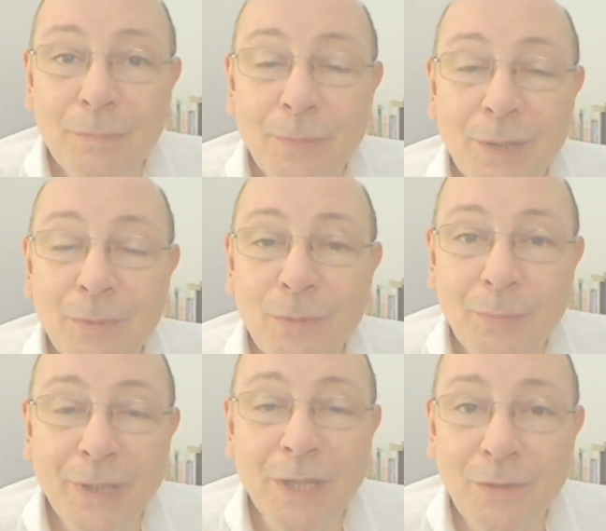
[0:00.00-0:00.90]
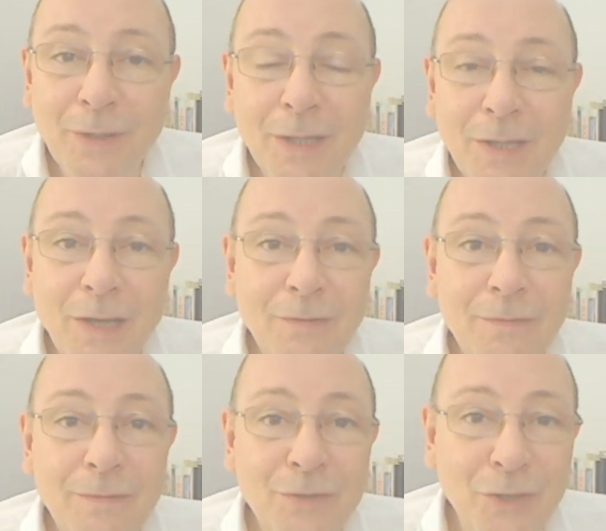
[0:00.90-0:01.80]
people being on their life
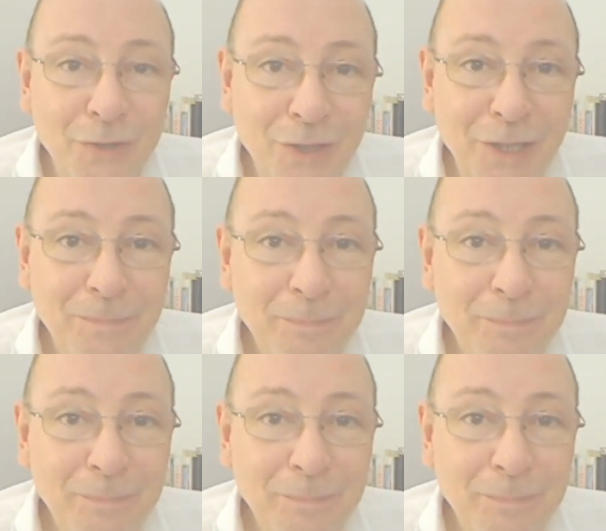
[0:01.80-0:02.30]
journey.